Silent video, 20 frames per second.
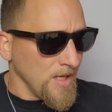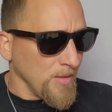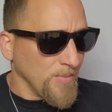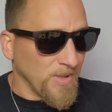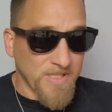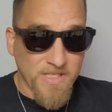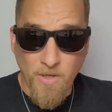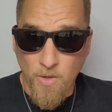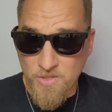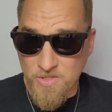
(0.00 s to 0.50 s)

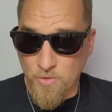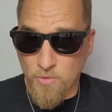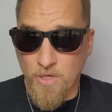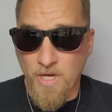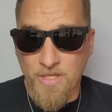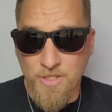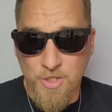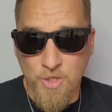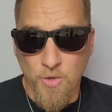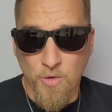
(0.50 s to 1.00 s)
but he also
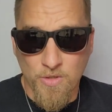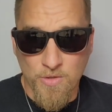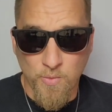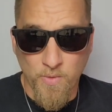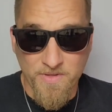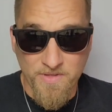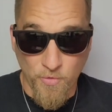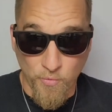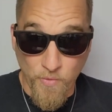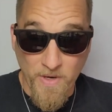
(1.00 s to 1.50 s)
got charged
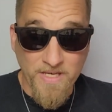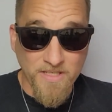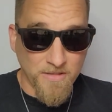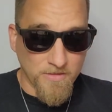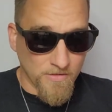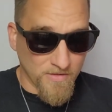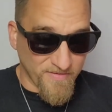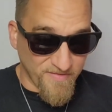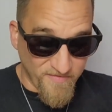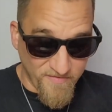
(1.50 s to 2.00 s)
with a
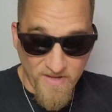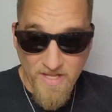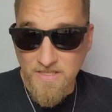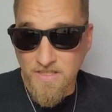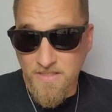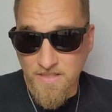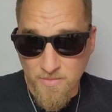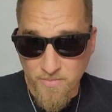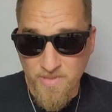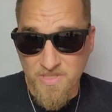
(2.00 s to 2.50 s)
regular
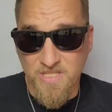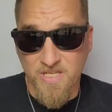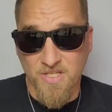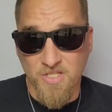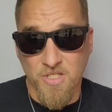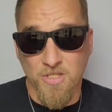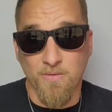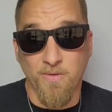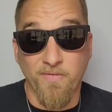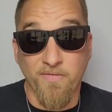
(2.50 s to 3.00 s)
felon in
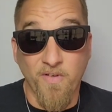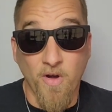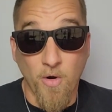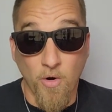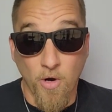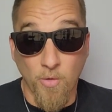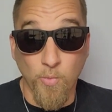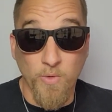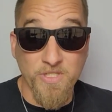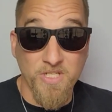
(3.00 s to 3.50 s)
possession of a
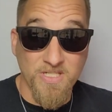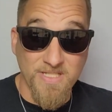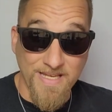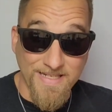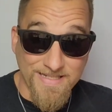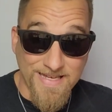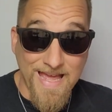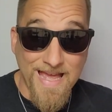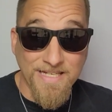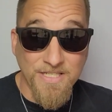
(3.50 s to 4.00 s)
firearm, which is a
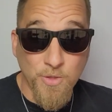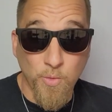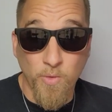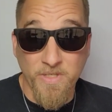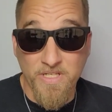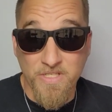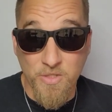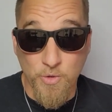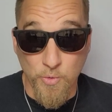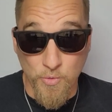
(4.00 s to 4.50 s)

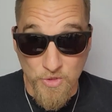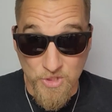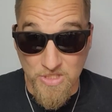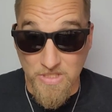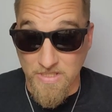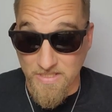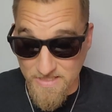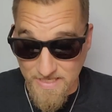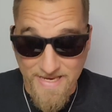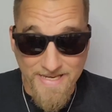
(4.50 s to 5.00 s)

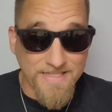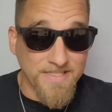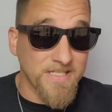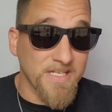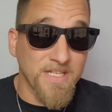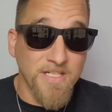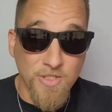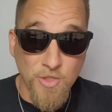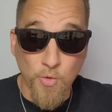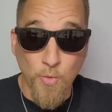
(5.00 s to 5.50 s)
922G. It's
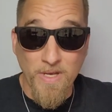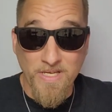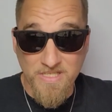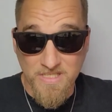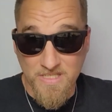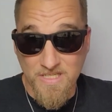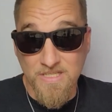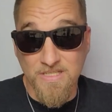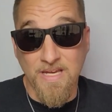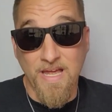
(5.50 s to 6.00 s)
18
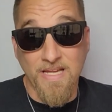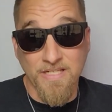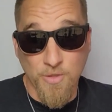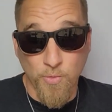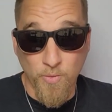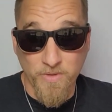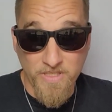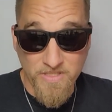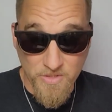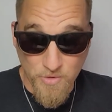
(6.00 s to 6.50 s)
USC
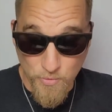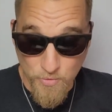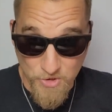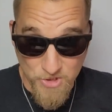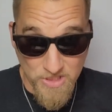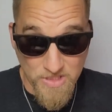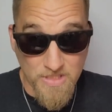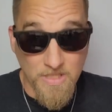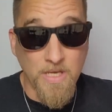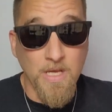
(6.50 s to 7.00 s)

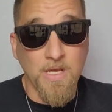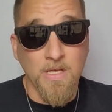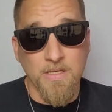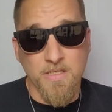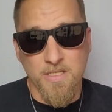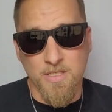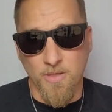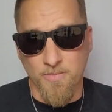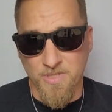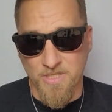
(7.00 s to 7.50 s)
922G
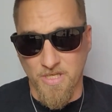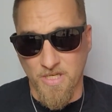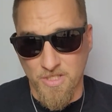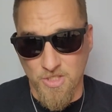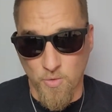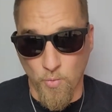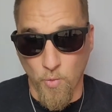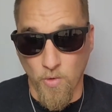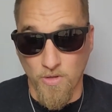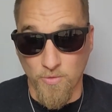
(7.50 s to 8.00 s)

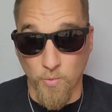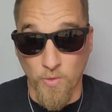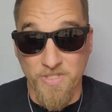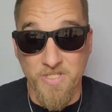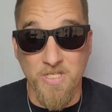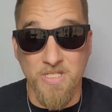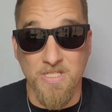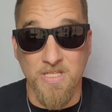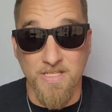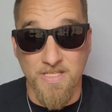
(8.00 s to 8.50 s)
subsection 1,
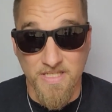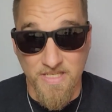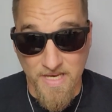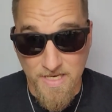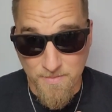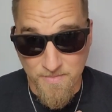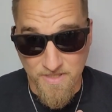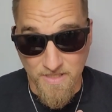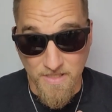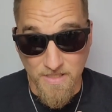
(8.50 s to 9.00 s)
which is the
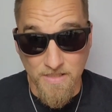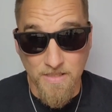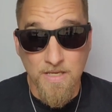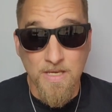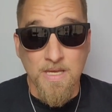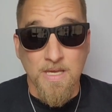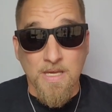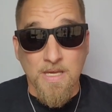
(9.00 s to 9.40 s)
same thing